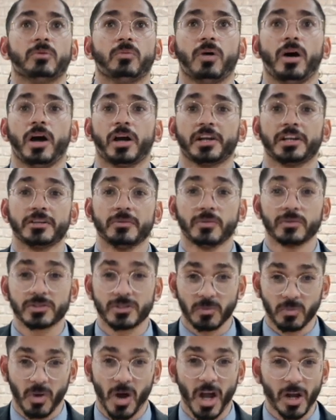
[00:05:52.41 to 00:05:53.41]
work and you want
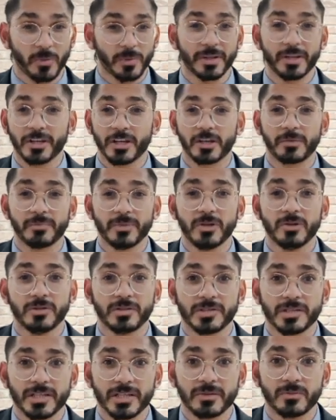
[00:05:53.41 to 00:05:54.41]
to work within a
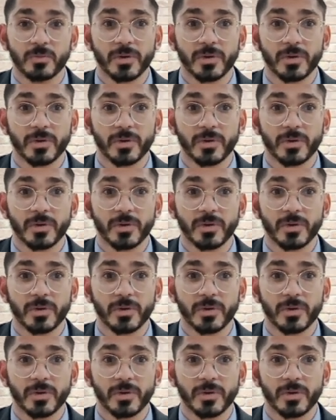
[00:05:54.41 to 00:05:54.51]
community,